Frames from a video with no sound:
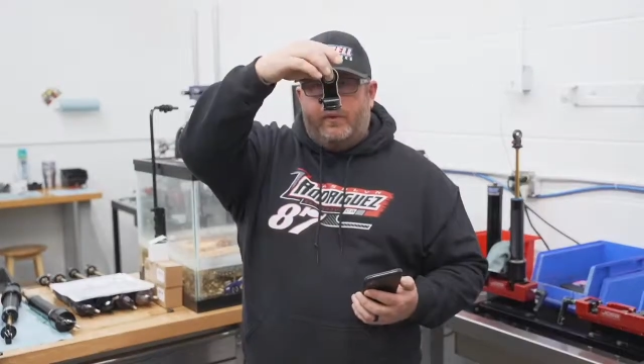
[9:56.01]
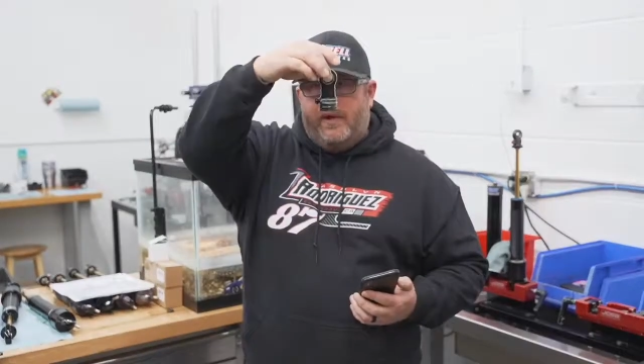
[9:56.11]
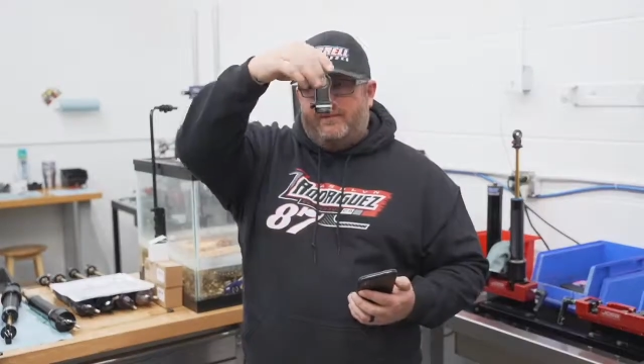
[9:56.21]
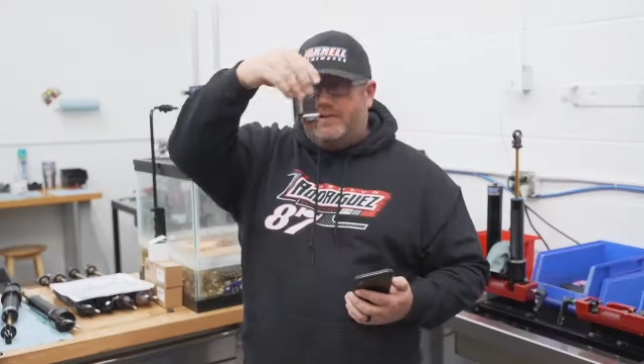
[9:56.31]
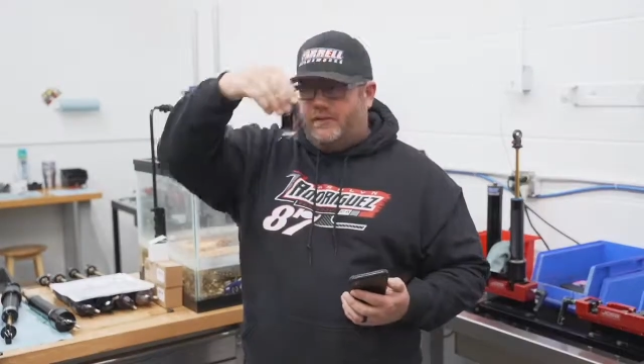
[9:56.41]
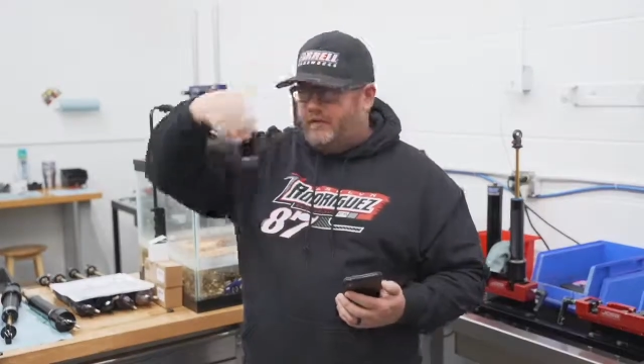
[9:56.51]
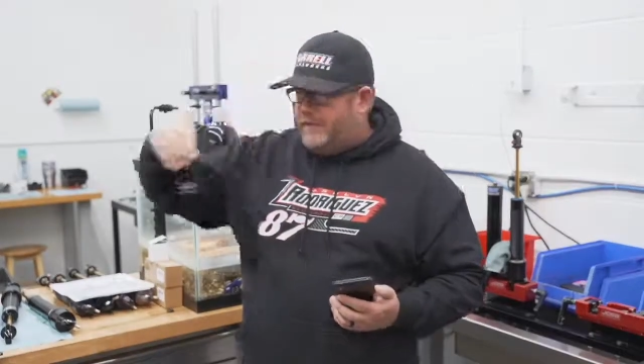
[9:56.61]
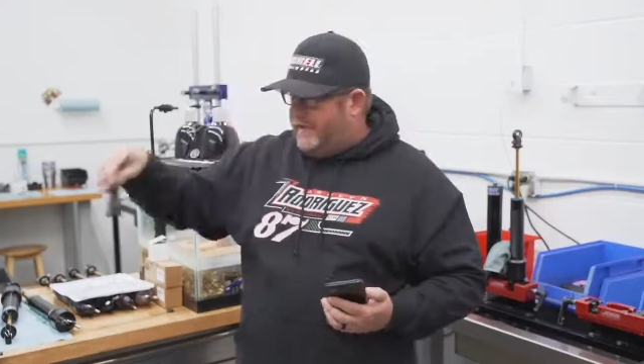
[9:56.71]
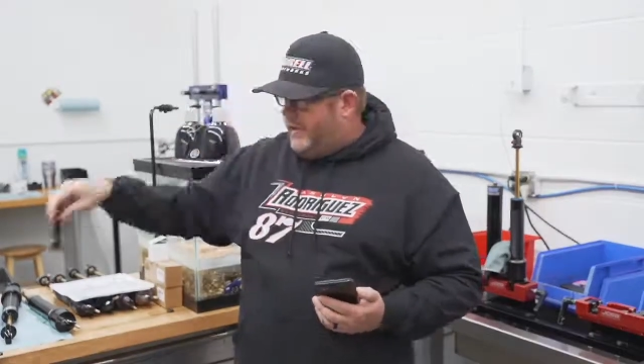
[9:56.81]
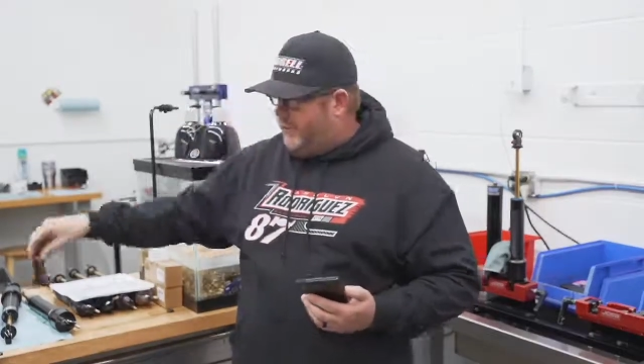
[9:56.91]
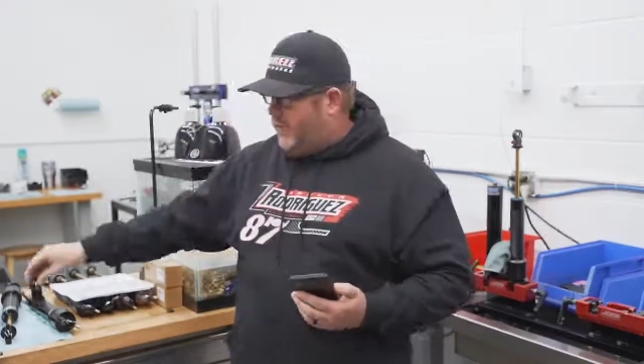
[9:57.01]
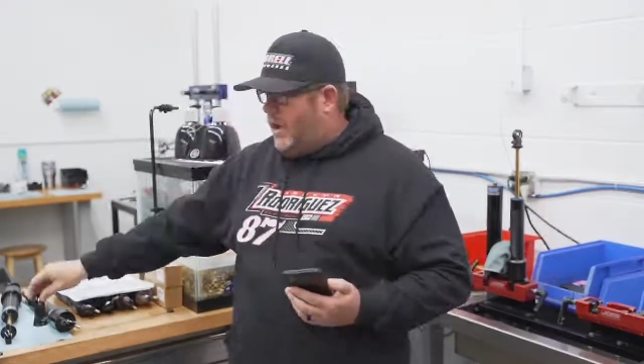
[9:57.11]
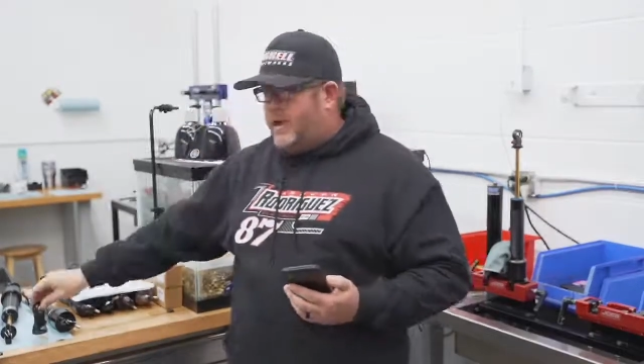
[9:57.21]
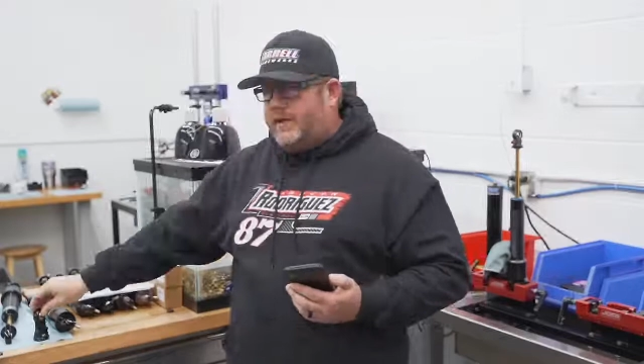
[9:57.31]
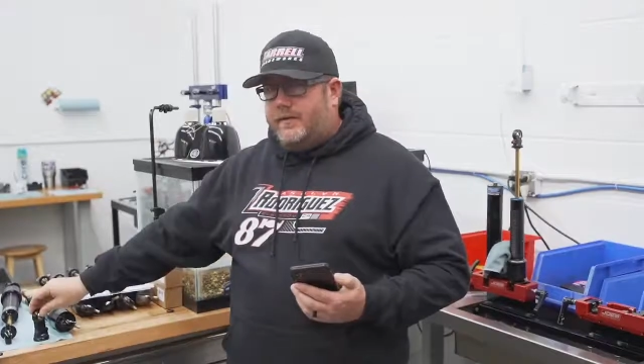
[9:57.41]
we have different length
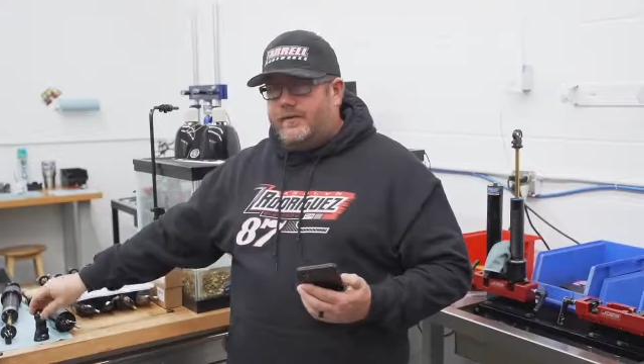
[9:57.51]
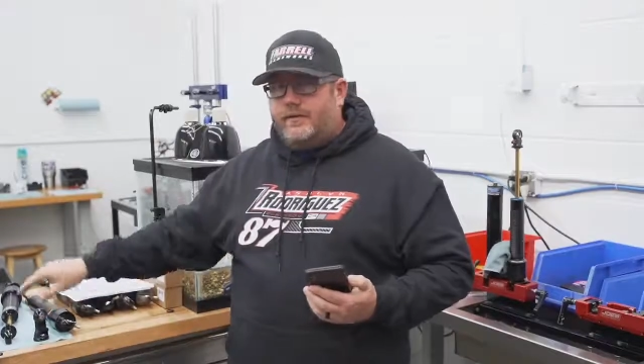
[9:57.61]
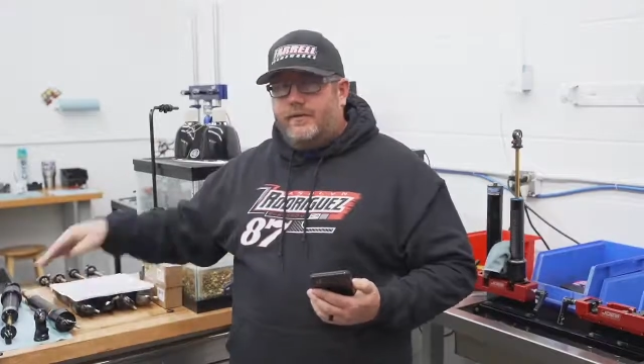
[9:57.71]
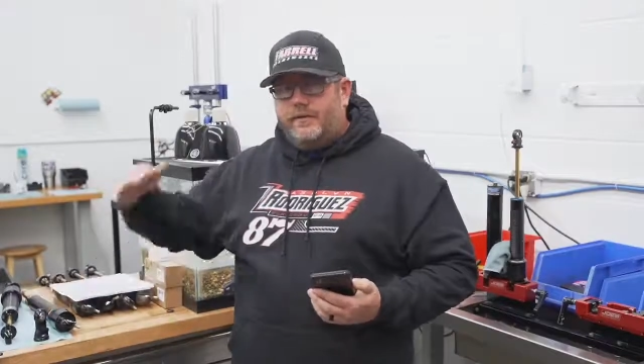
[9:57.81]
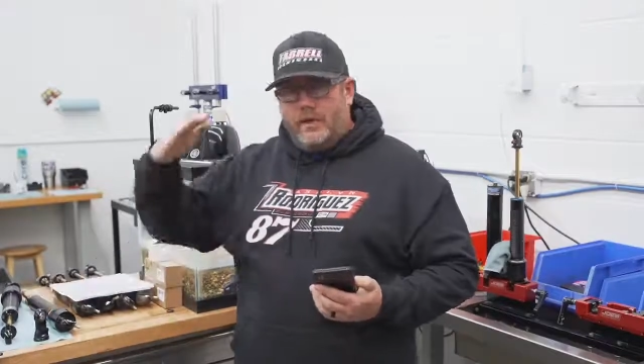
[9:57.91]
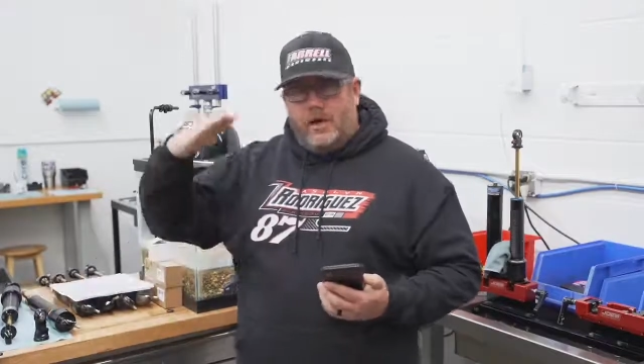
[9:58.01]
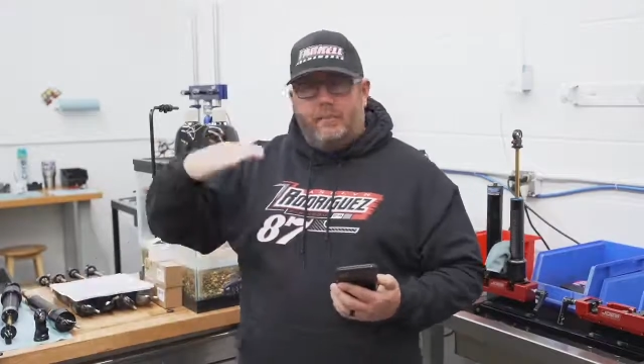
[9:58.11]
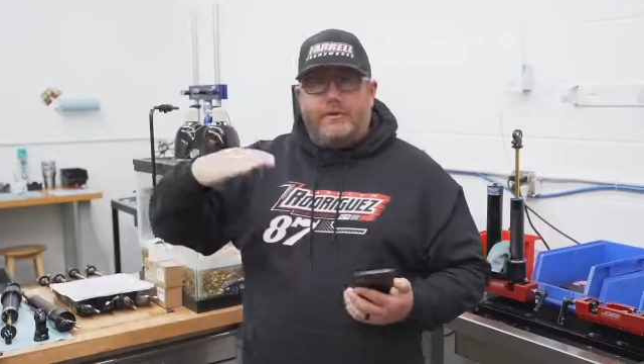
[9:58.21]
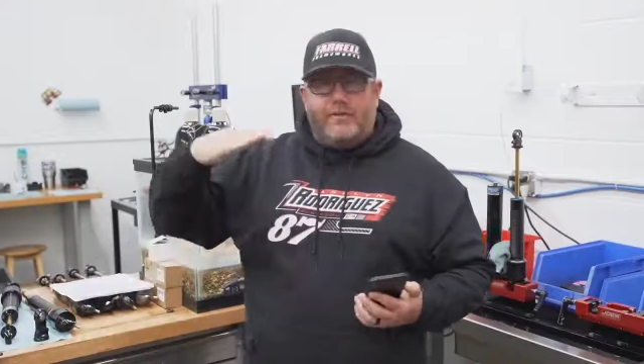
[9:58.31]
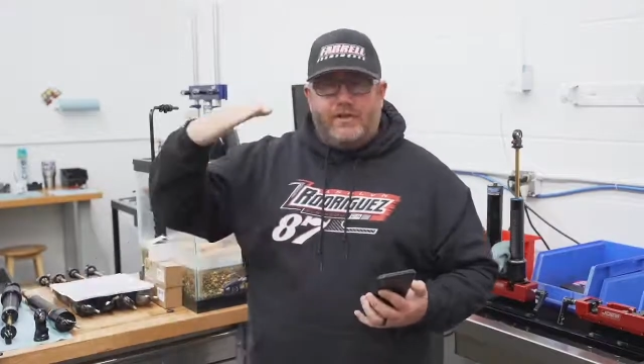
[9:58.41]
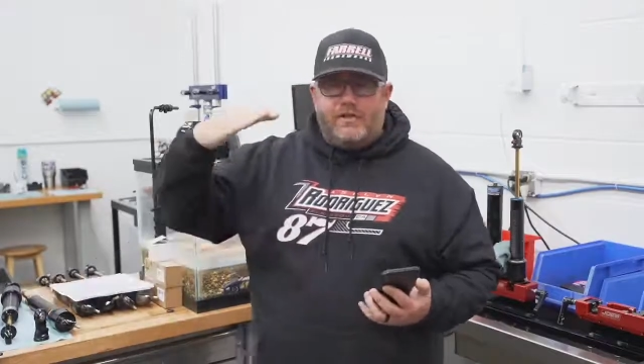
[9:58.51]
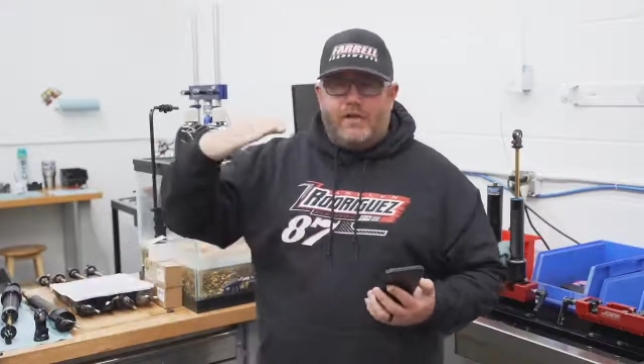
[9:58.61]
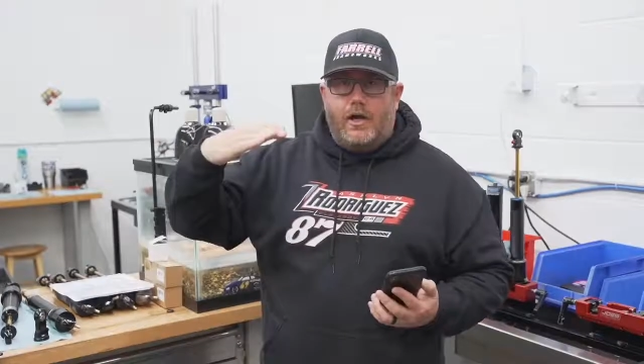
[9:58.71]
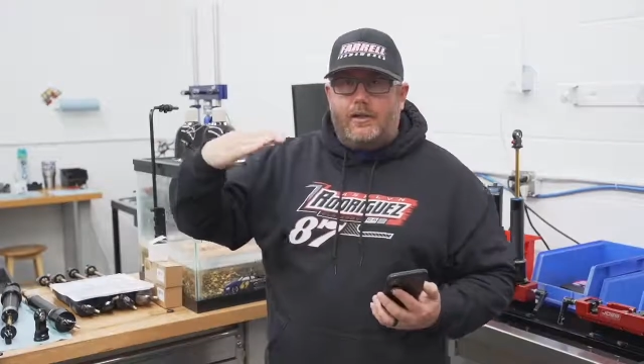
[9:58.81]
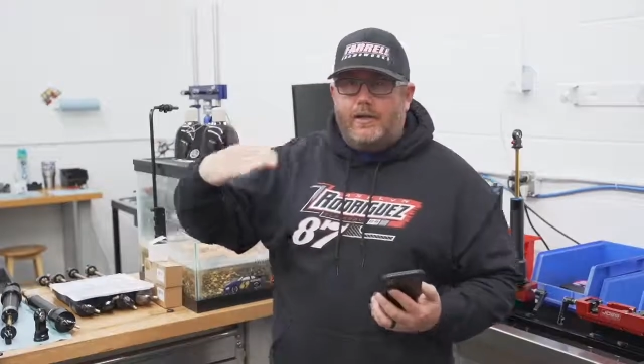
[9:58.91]
rod ends to optimize
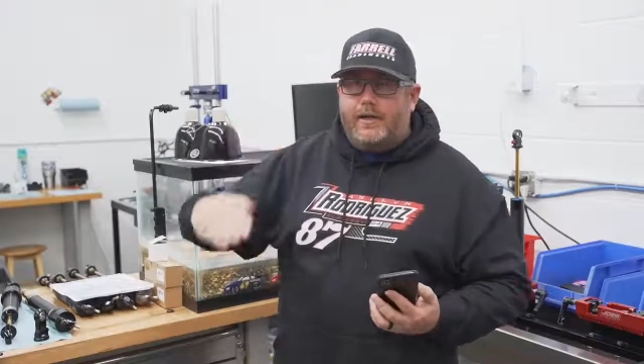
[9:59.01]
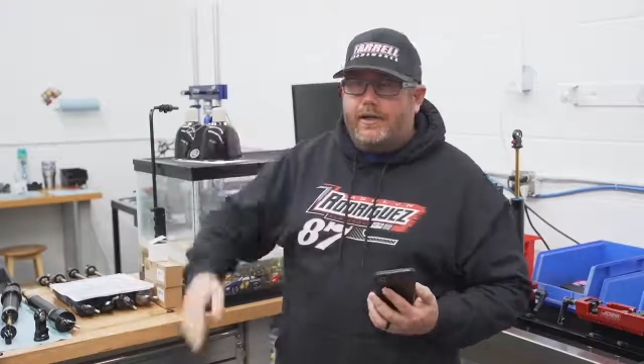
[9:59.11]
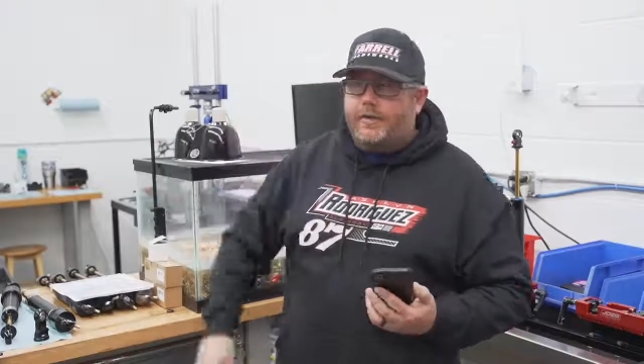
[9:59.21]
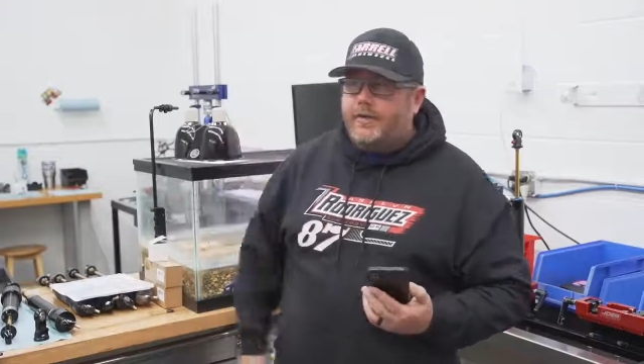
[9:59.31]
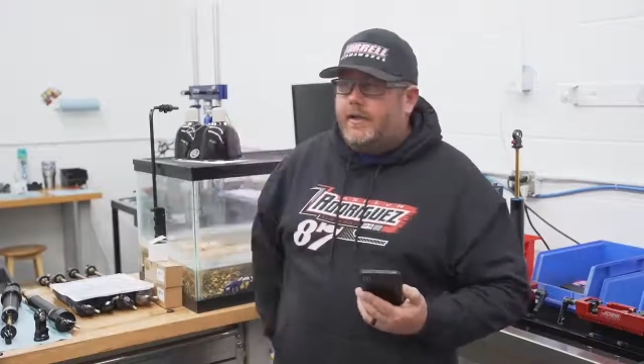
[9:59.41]
shock length.